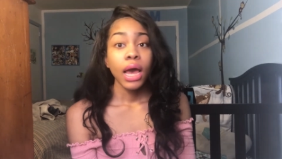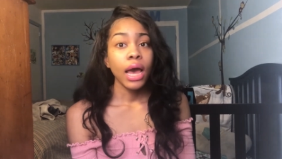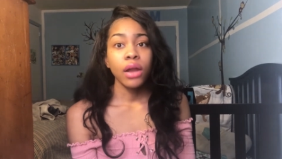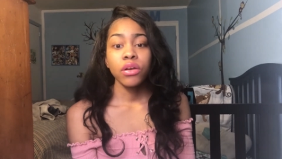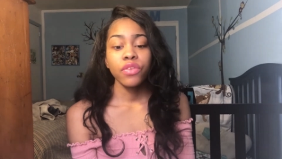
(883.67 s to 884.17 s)

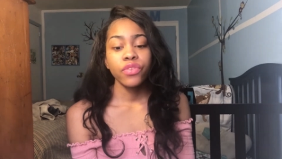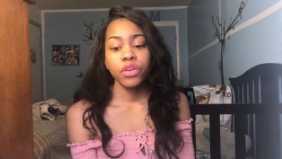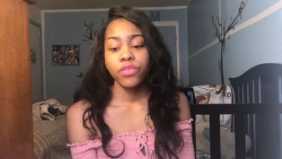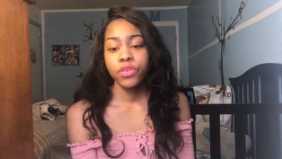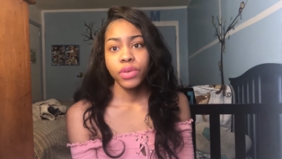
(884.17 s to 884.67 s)
I don't even
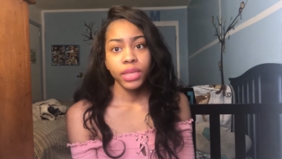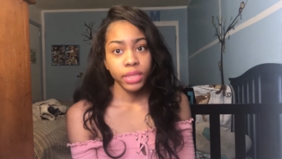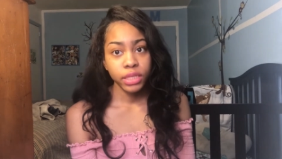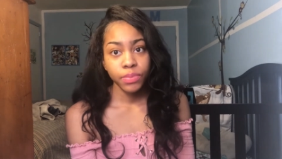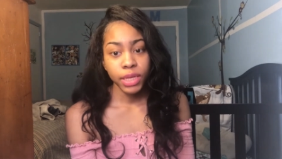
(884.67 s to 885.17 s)
know if you'll get
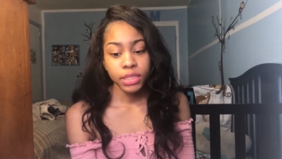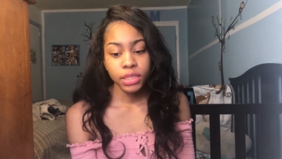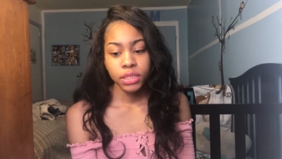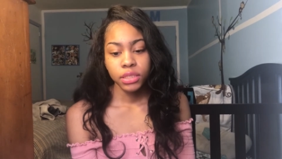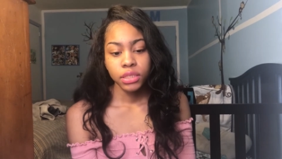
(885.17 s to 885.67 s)
this
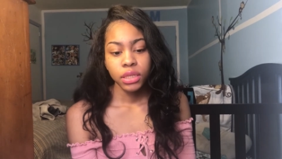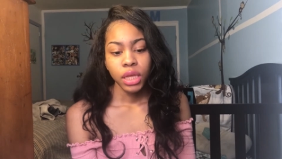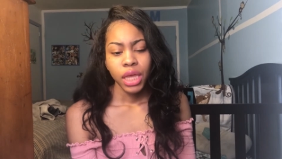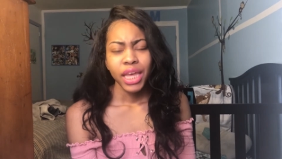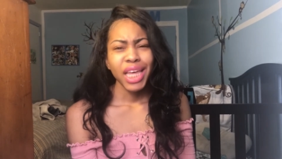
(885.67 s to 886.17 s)
message.
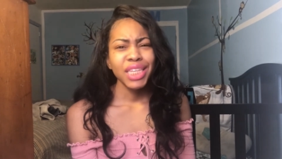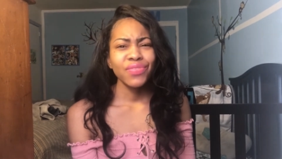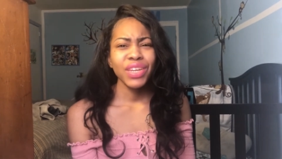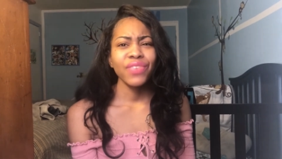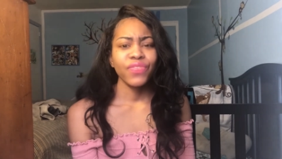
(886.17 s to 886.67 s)
It's
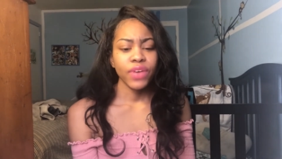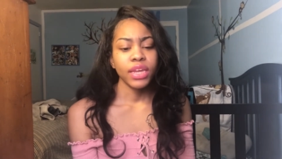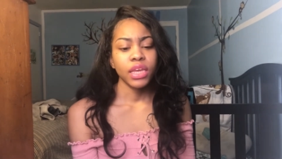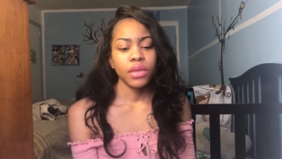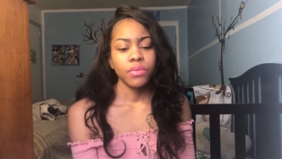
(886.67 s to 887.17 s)
really
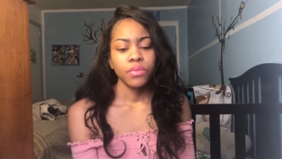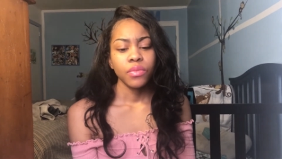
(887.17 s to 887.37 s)
funny.